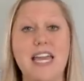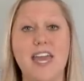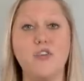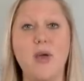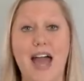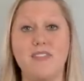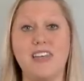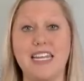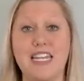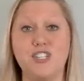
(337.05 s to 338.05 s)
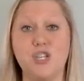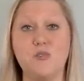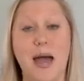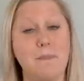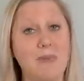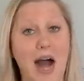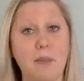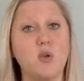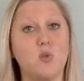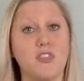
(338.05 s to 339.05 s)
If you have that issue, that might not
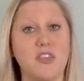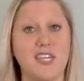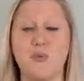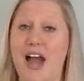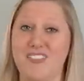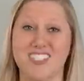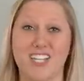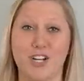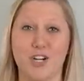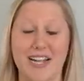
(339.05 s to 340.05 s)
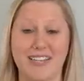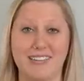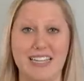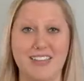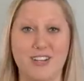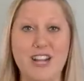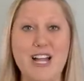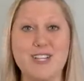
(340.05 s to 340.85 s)
be one thing you haven't done correctly either.